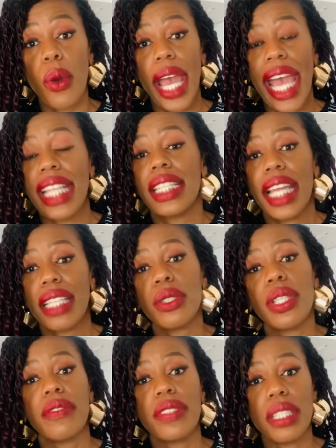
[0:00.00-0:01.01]
and that could
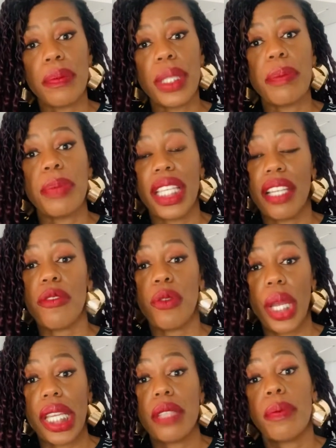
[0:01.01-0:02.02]
have simply been
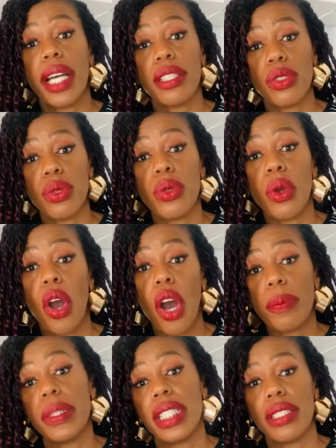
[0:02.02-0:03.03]
avoided by you
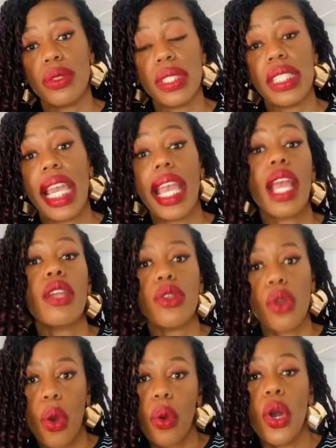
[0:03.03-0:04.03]
opting to say
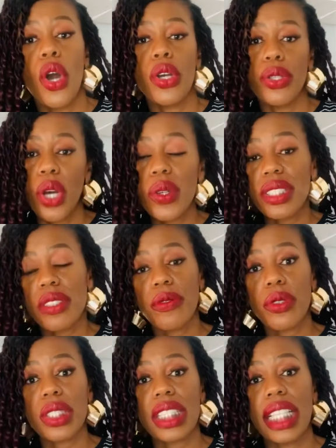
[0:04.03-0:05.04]
no. No is a full
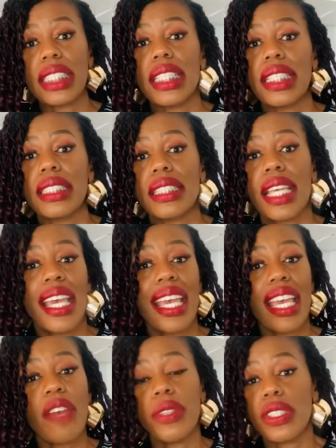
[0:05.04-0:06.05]
sentence.
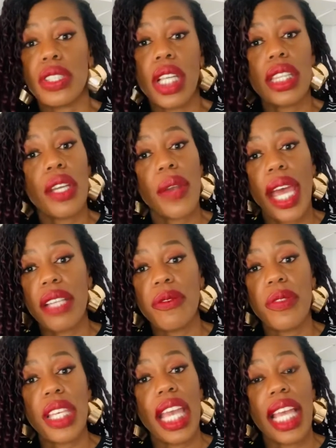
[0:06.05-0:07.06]
If it's not the right
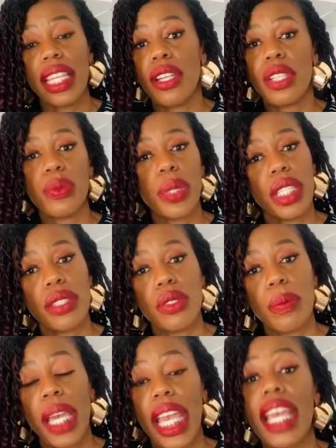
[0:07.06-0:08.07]
fee and they're not willing to
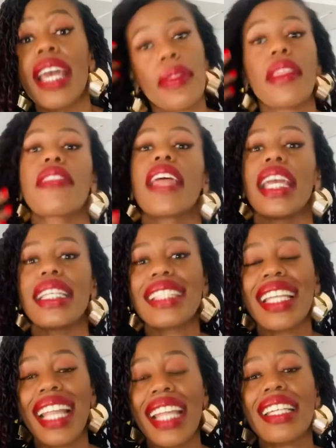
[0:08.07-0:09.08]
pay, there is
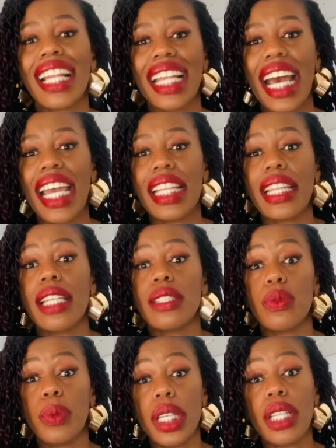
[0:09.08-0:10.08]
another client that is
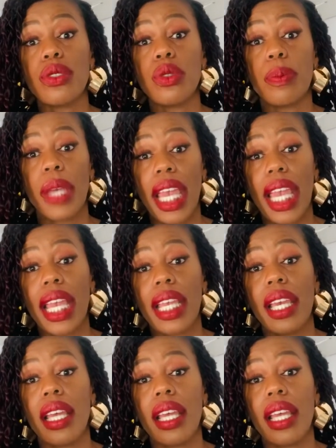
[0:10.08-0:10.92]
willing to pay